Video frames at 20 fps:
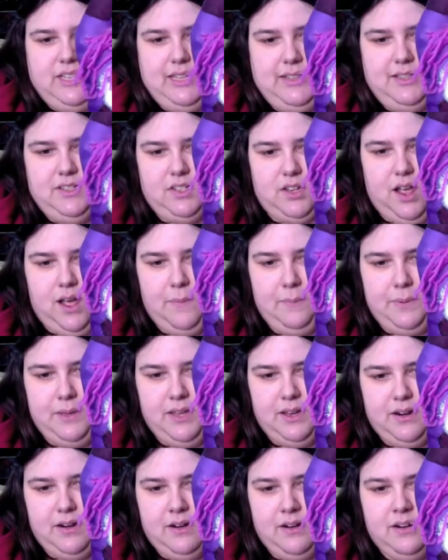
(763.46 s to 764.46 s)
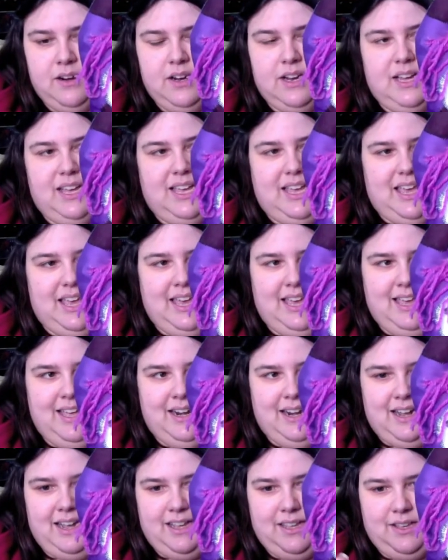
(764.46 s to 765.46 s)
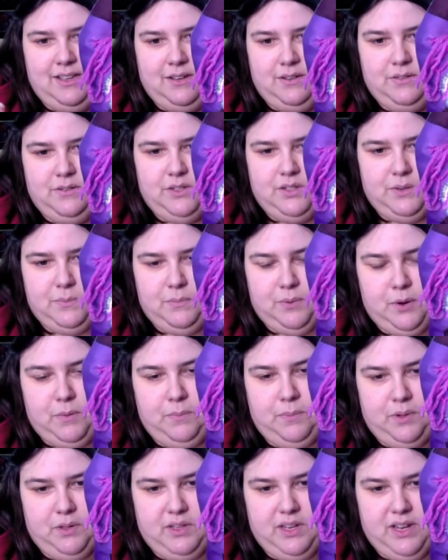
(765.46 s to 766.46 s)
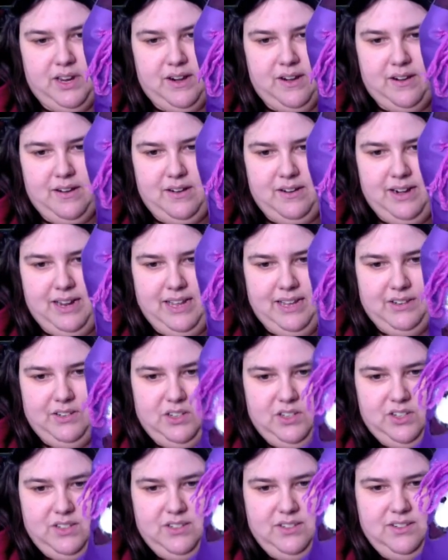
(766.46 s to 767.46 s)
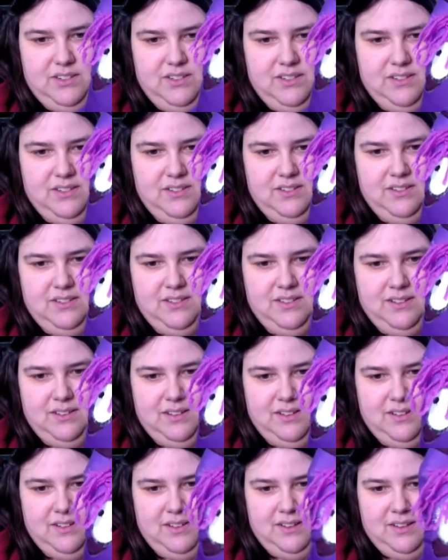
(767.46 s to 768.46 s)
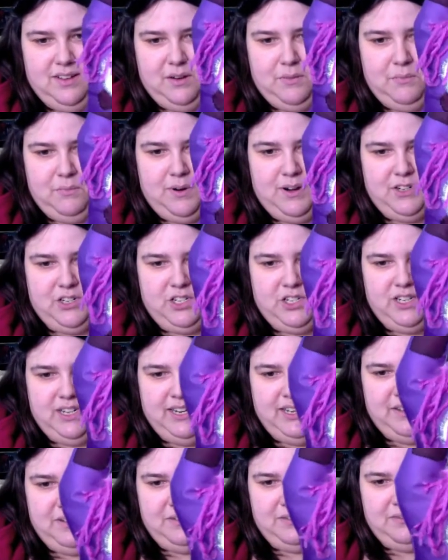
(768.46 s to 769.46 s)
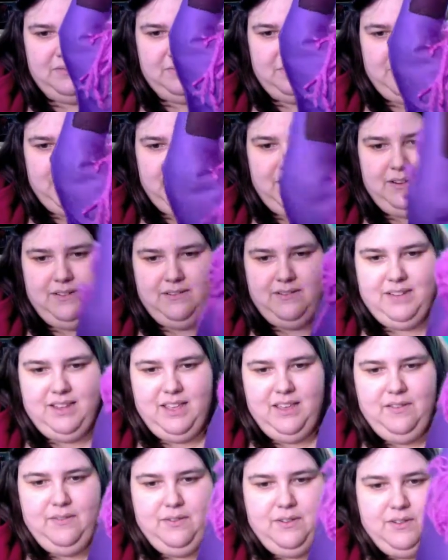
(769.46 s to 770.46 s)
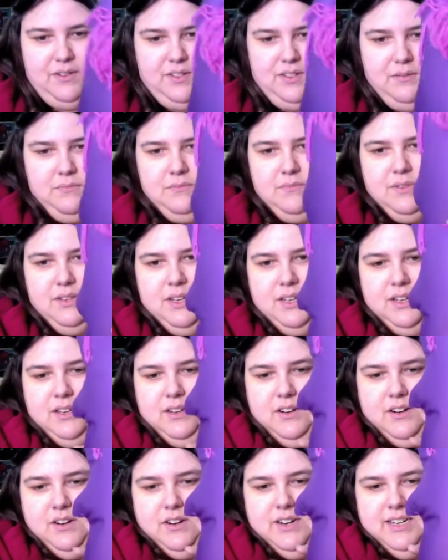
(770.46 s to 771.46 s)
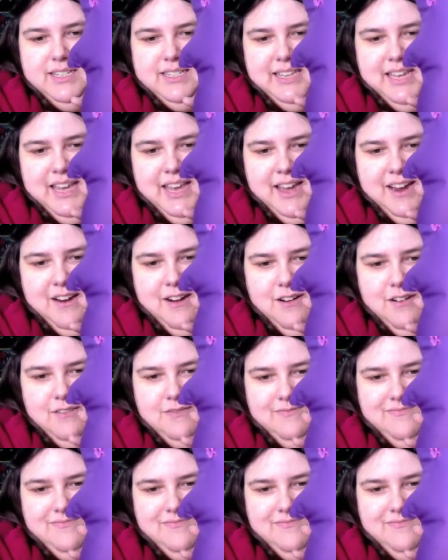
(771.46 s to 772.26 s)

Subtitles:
at the top here, and I used purple yarn and just brushed it out and gave her some crazy hair.